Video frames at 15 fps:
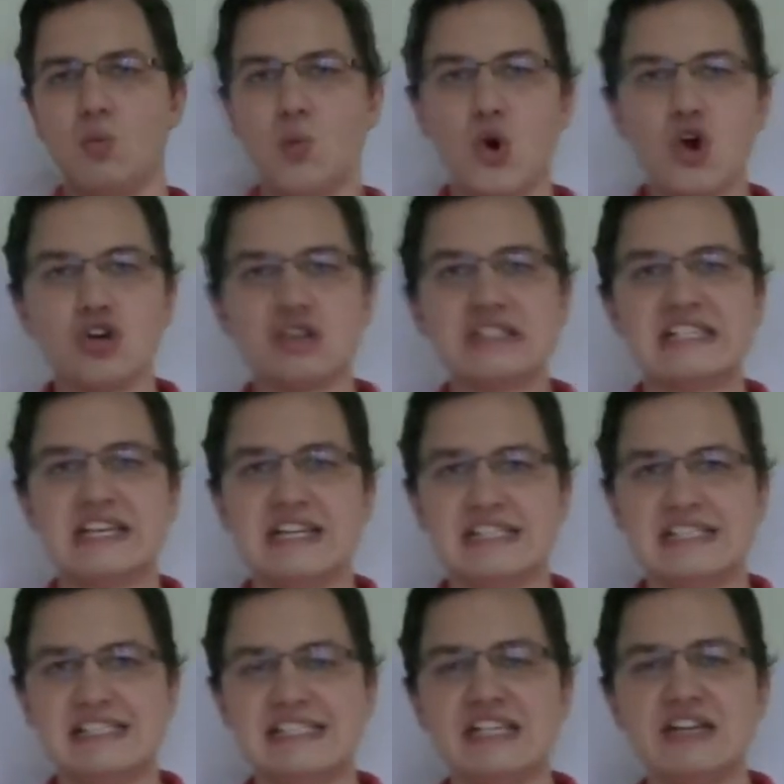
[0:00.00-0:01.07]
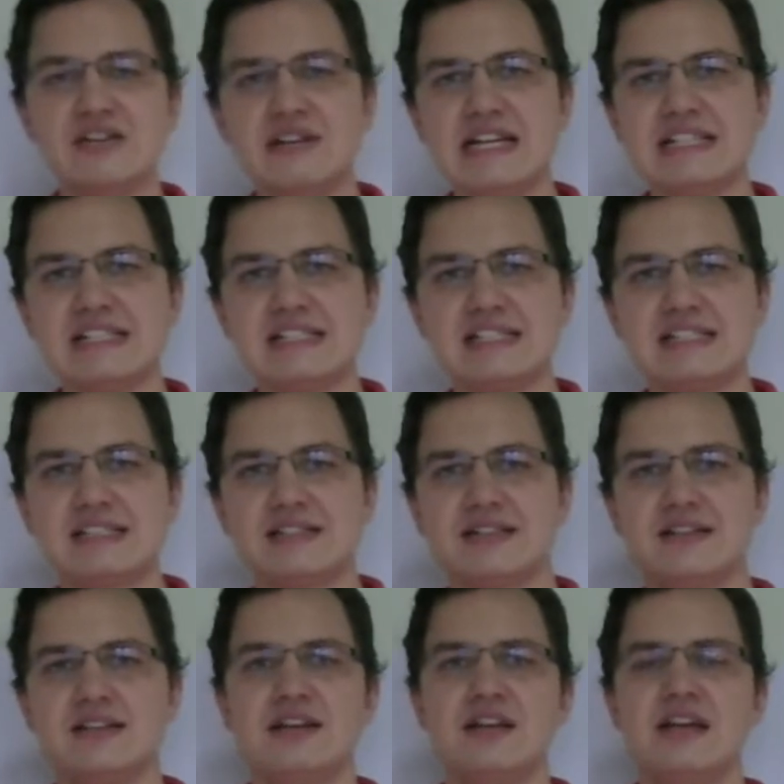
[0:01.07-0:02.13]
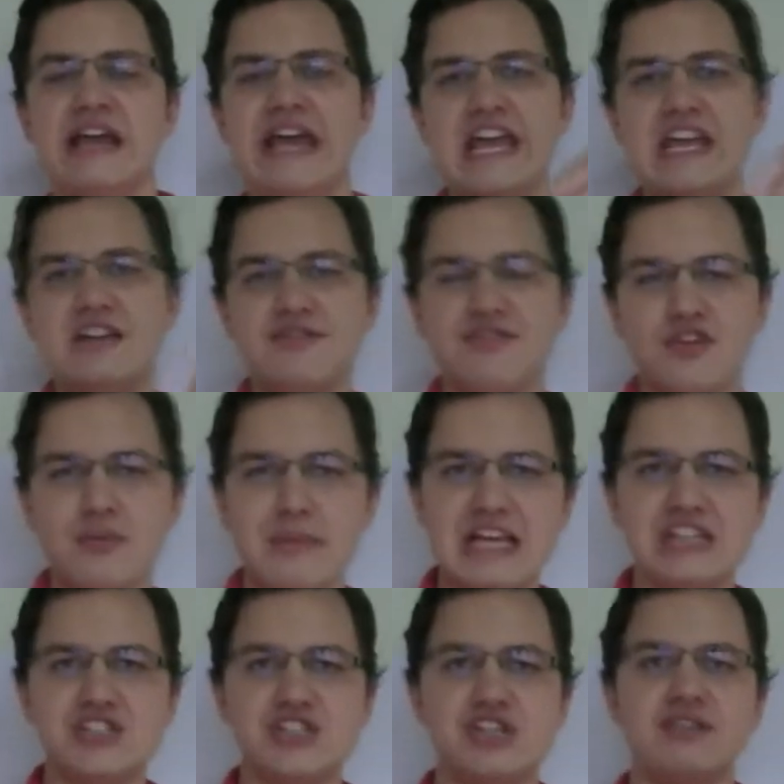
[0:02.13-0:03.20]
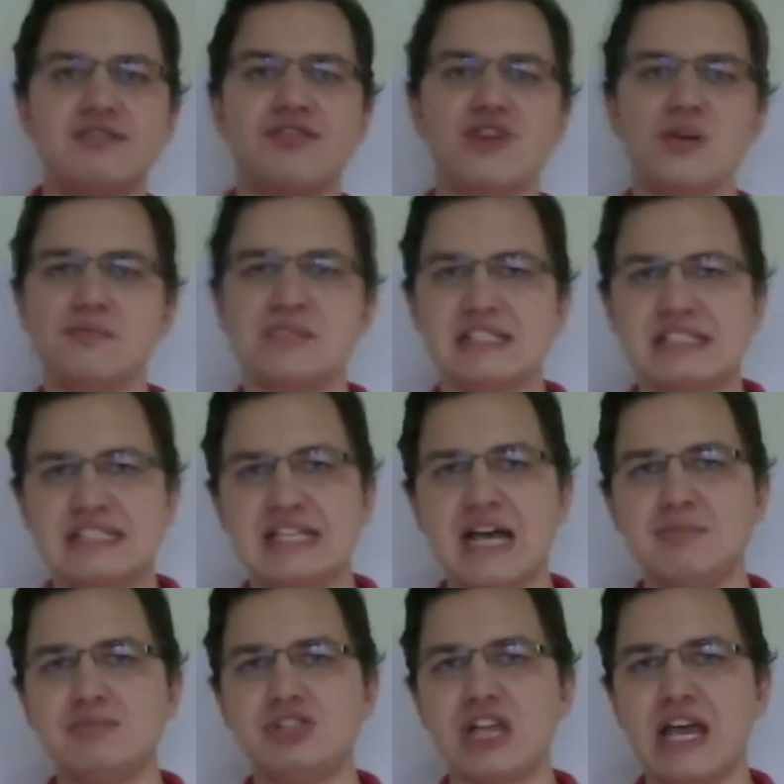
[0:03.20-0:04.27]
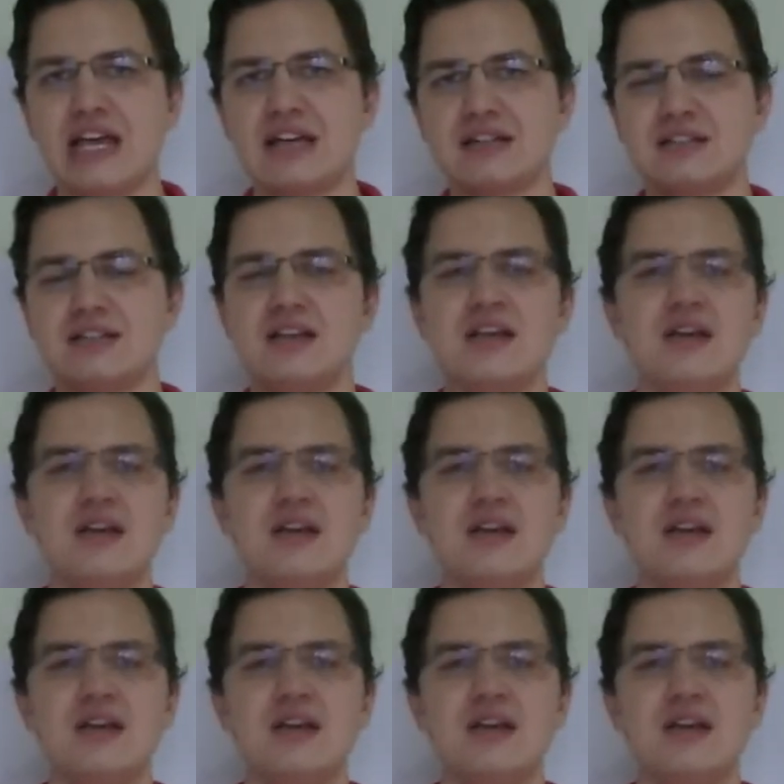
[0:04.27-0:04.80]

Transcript: words in a series, information from the subject,